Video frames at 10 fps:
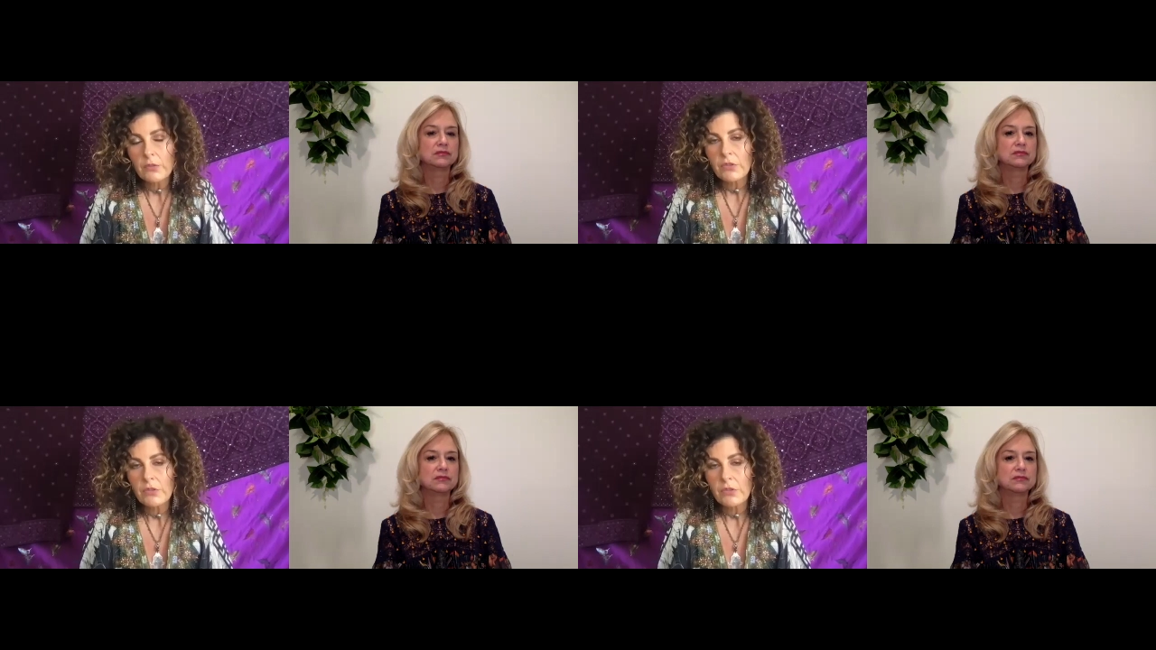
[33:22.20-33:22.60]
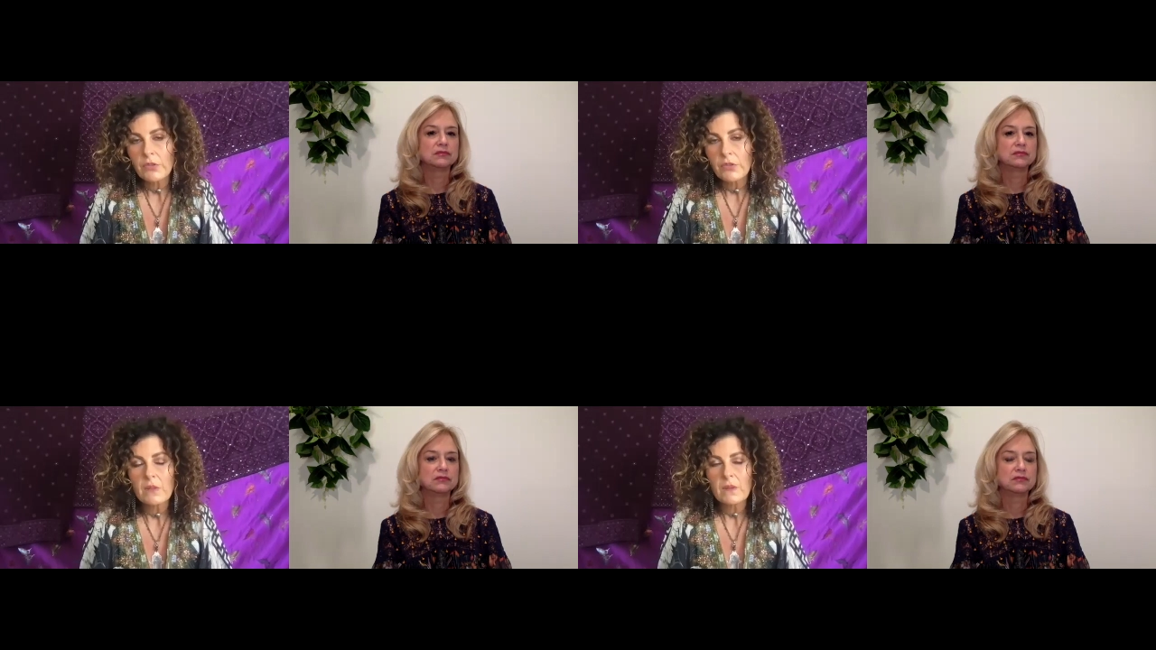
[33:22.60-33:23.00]
Speaker 1: or the
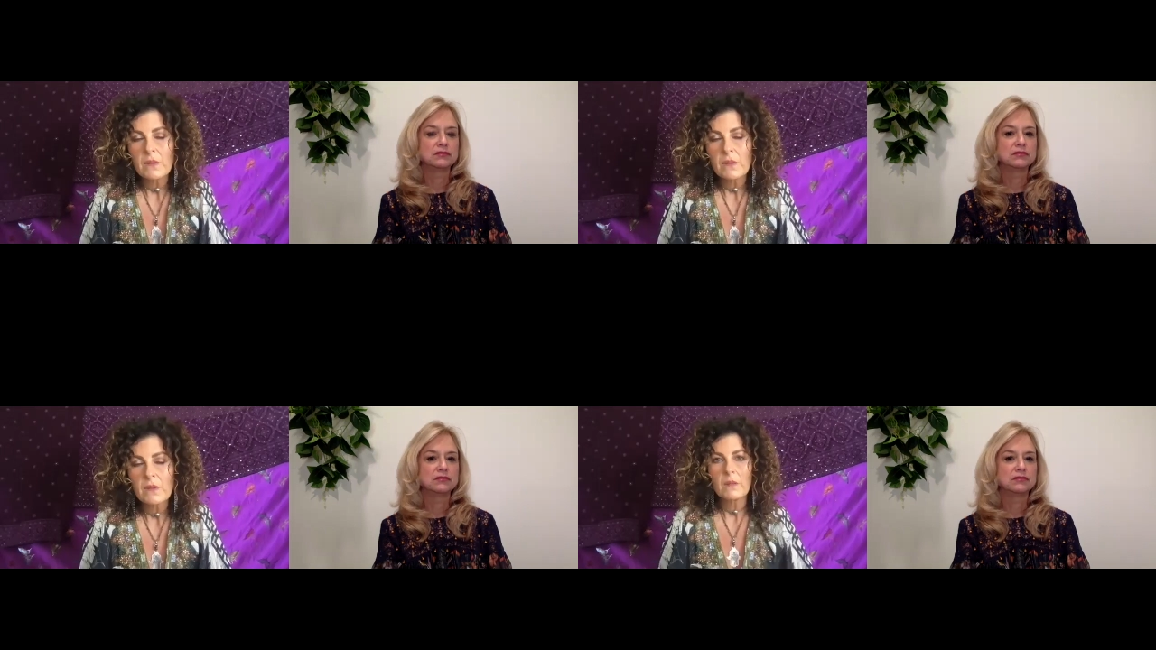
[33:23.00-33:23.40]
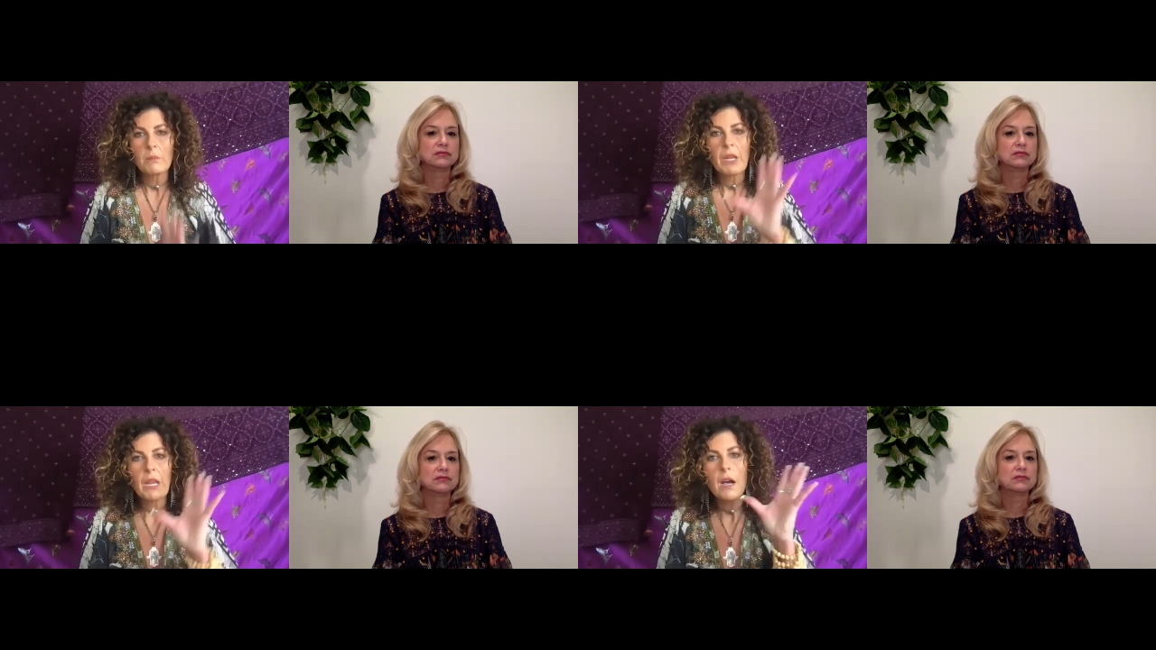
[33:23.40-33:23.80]
universe is this
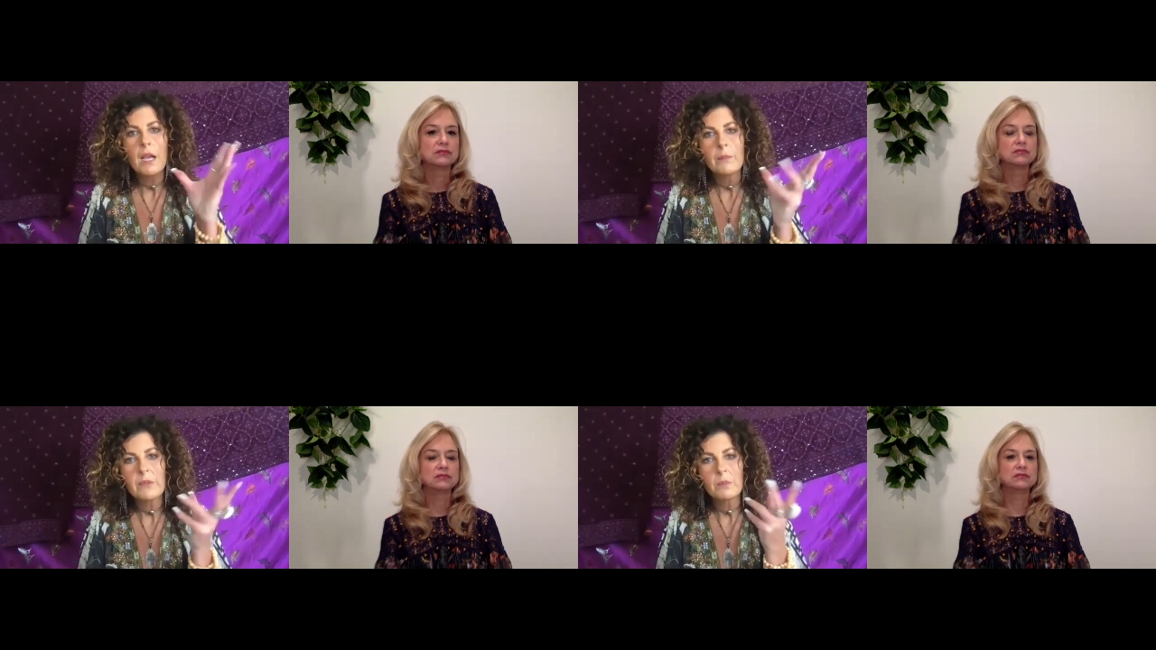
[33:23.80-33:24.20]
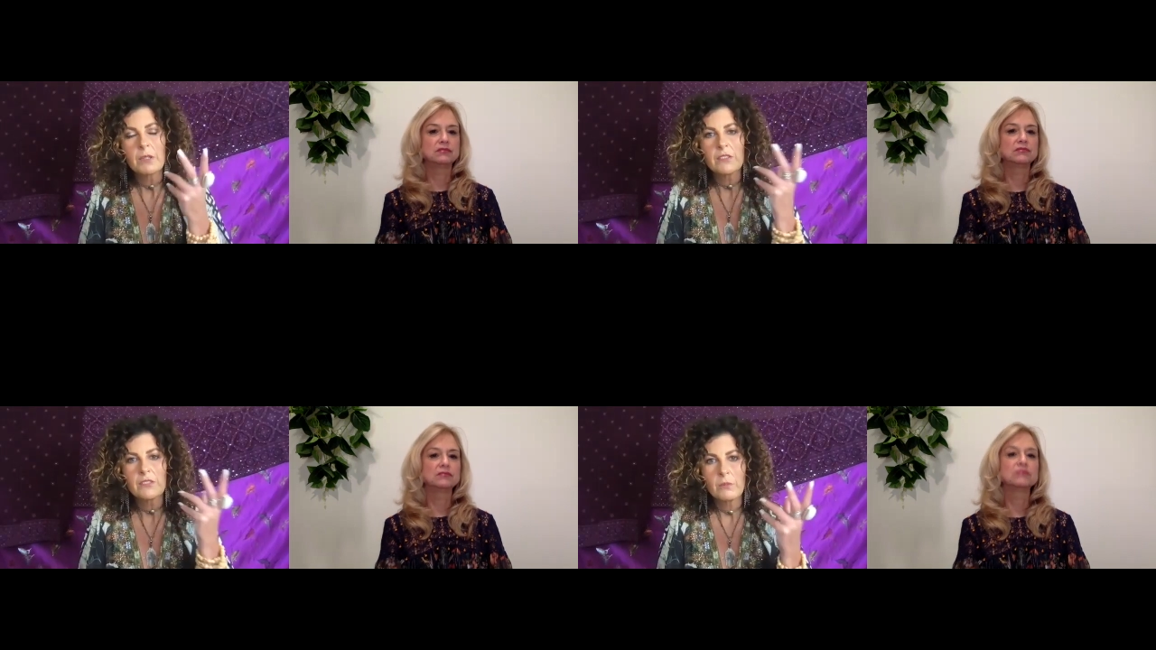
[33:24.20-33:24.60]
sublime
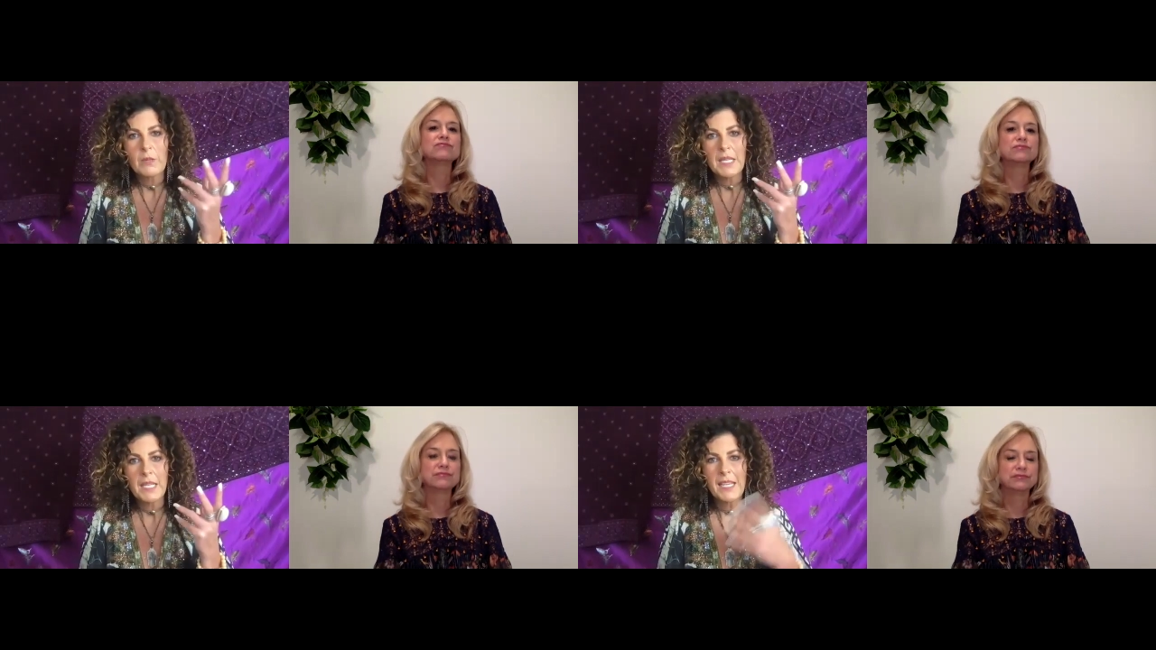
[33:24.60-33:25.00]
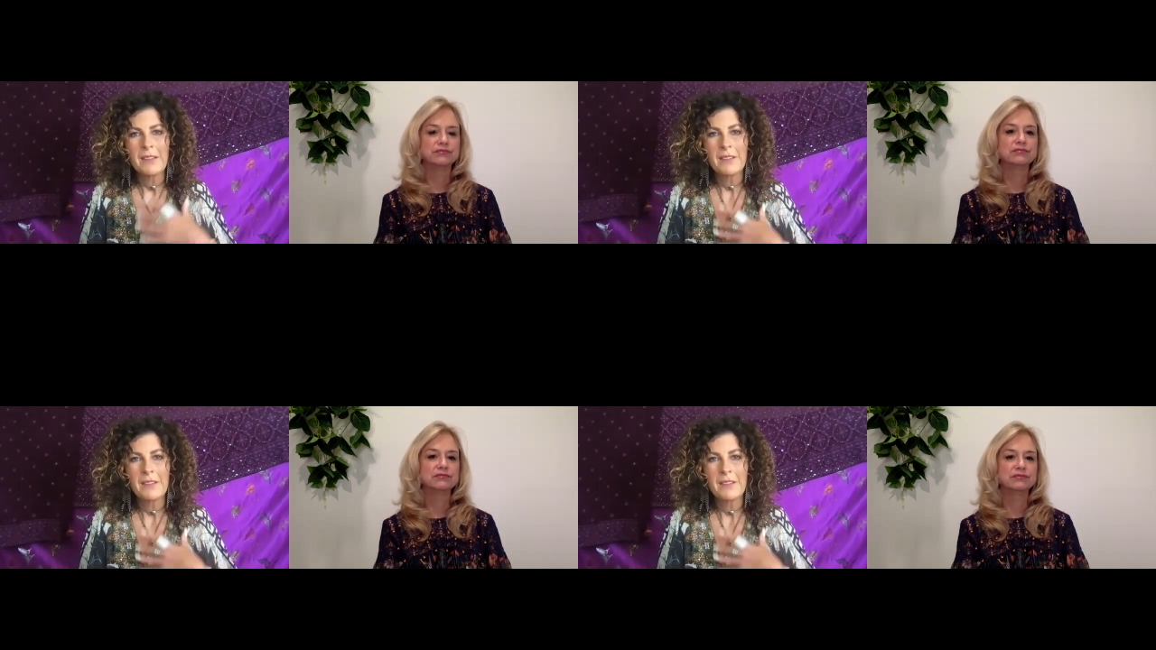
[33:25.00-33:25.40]
spiritual being,
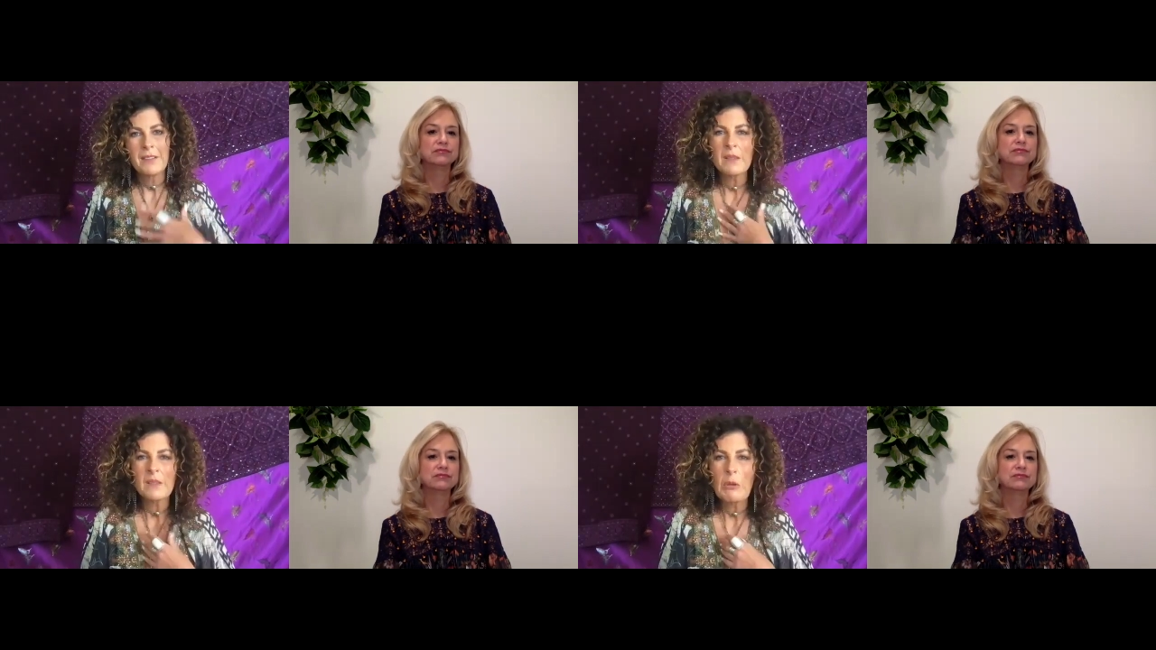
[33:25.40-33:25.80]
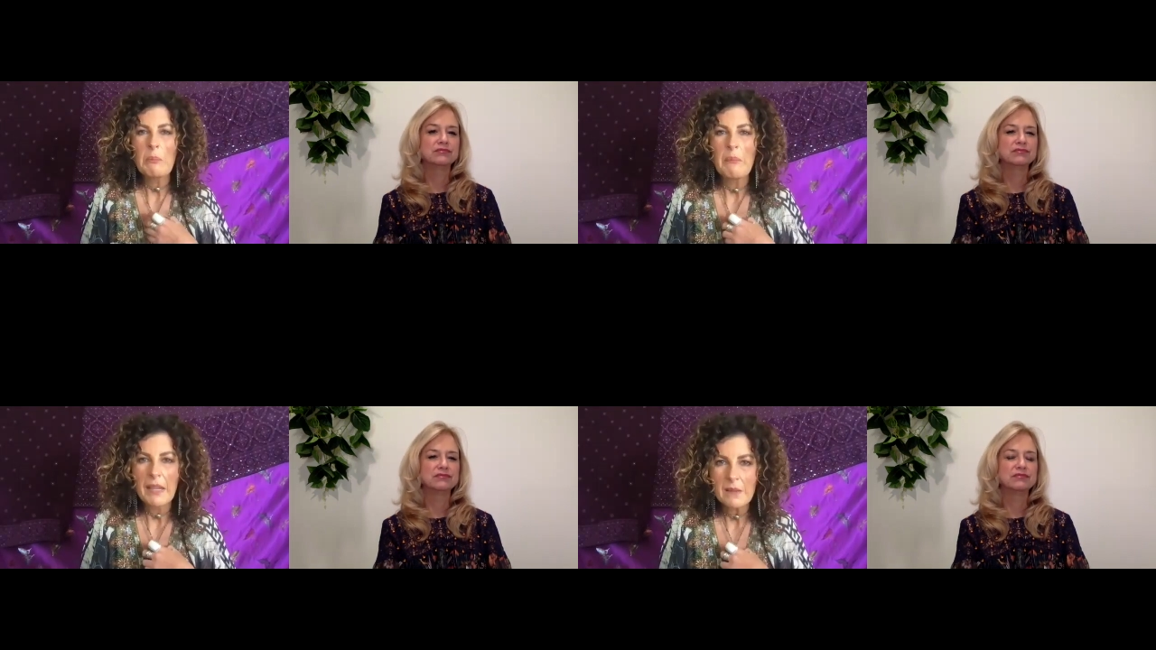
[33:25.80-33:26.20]
and, and we're so
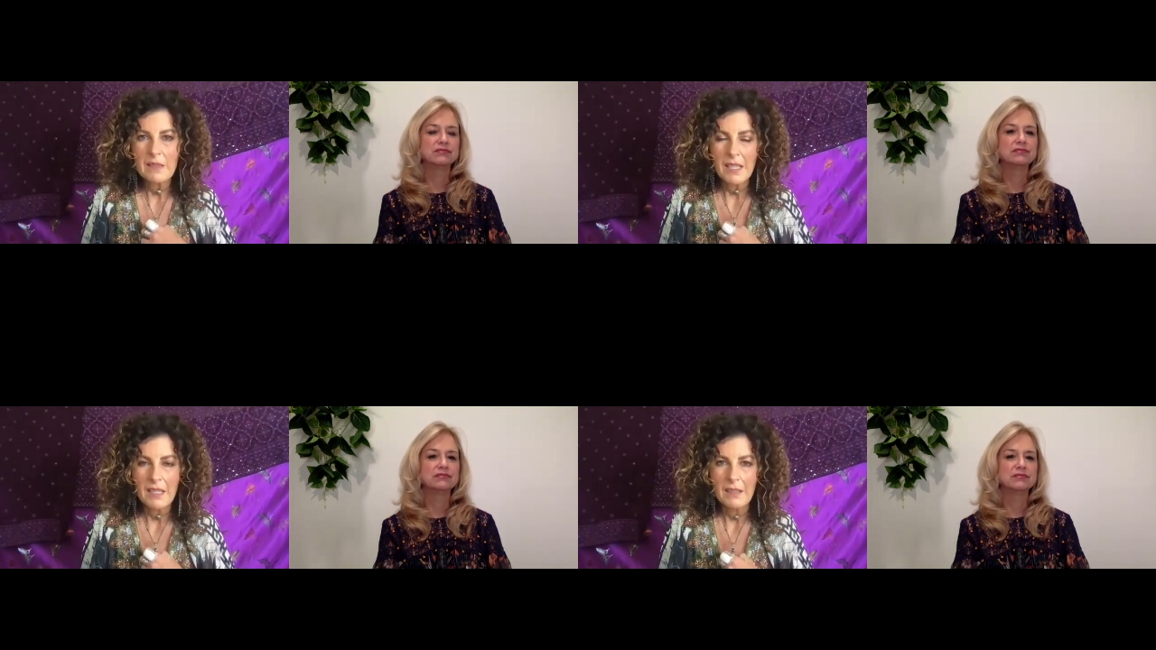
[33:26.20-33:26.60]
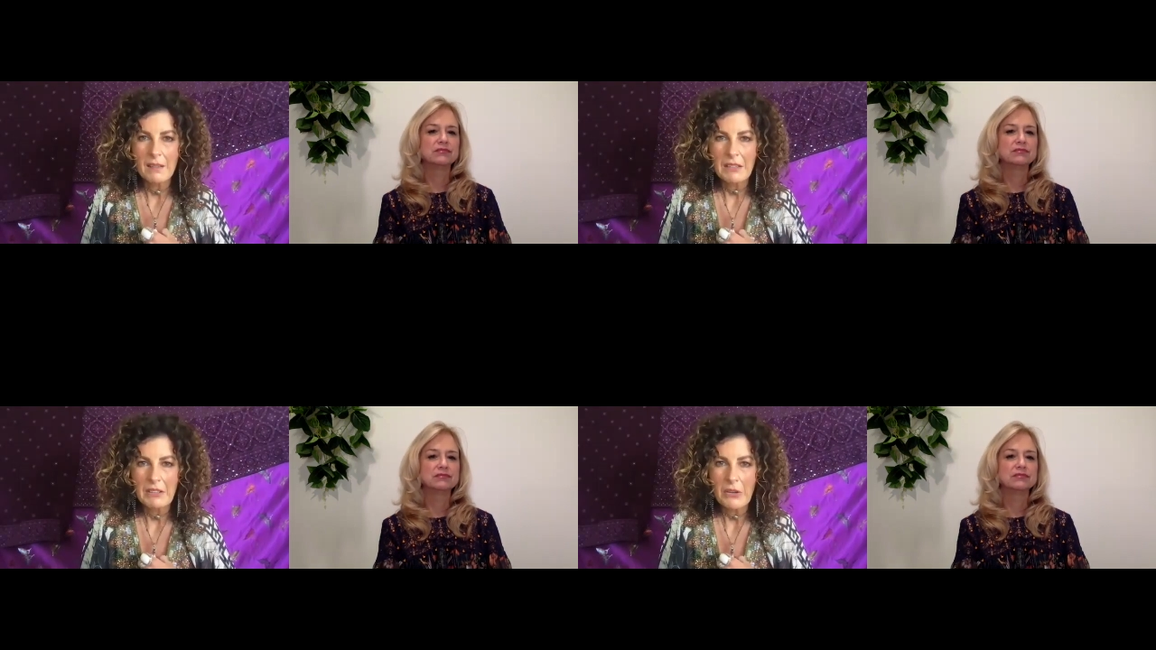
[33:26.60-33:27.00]
messy,
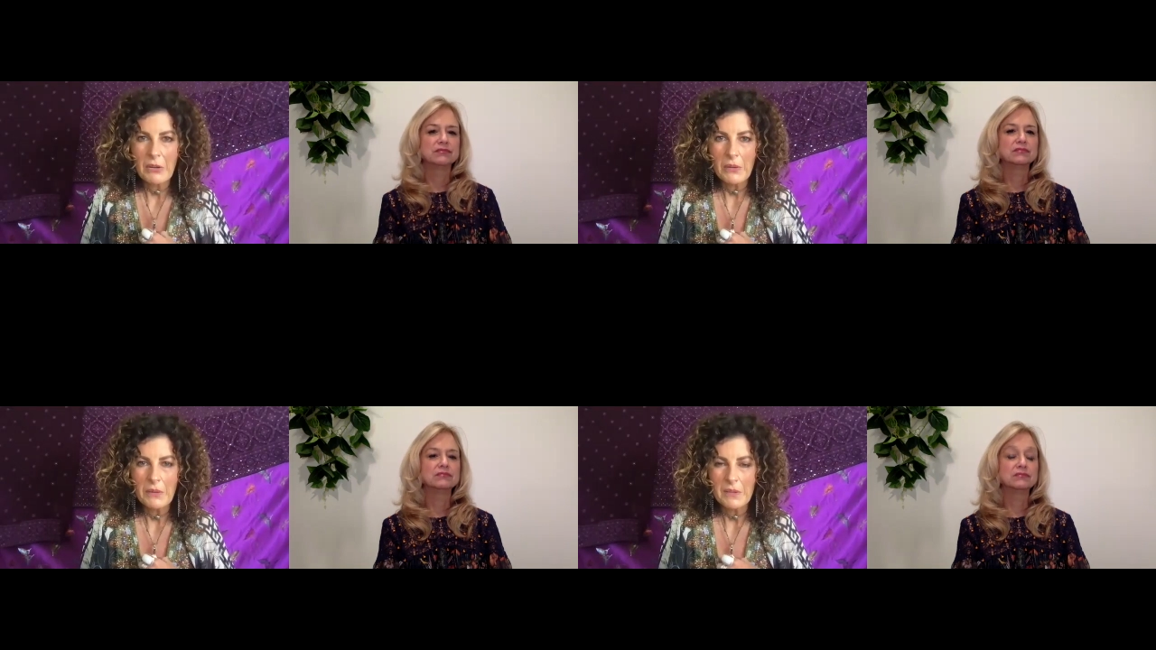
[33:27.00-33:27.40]
you know, mm-hmm.